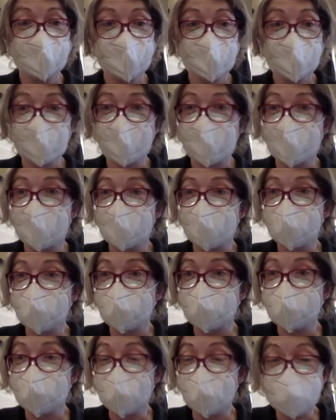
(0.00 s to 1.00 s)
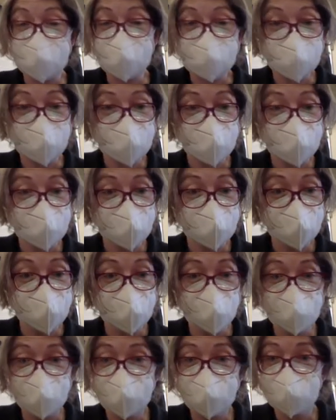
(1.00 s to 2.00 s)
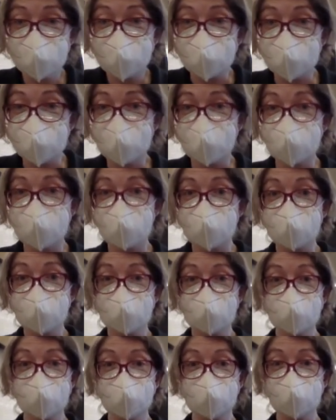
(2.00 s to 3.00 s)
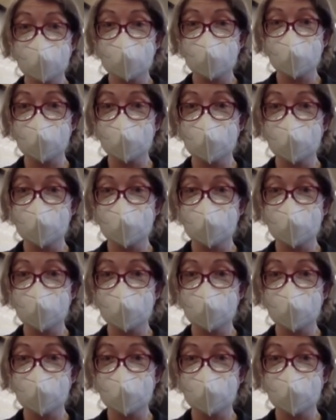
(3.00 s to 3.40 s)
And with that, I'd love to turn to